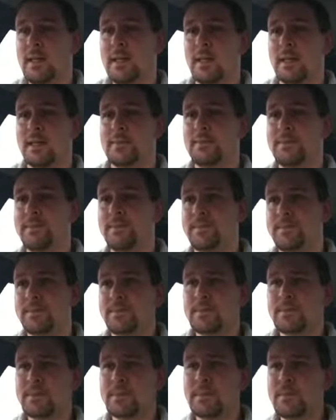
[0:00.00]

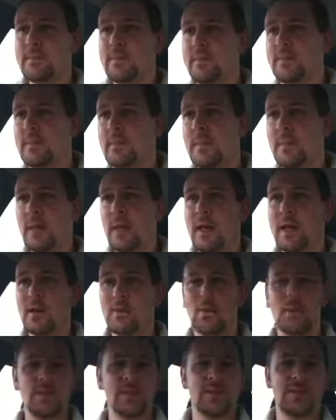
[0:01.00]
and it
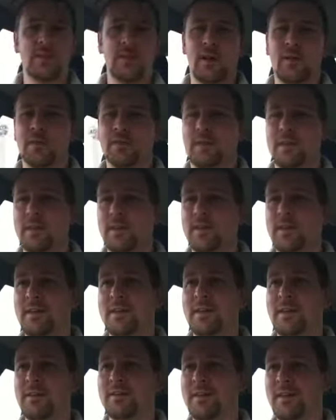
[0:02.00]
wasn't often
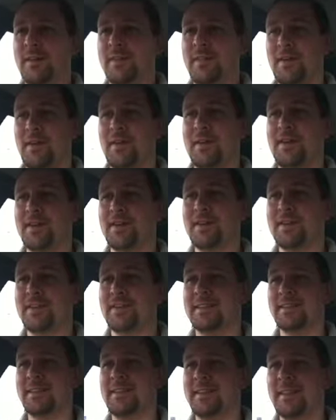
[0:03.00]
a very good
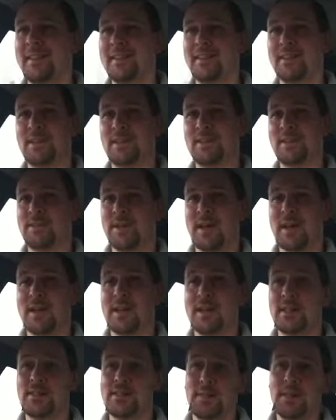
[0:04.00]
insurance
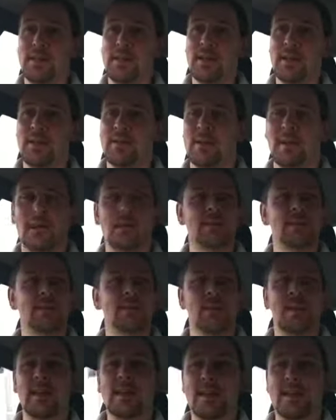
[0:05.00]
package, but you know, I had to
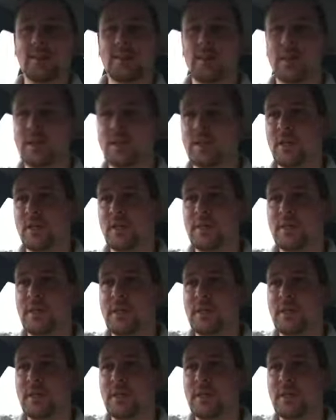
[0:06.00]
sell it, that was my job,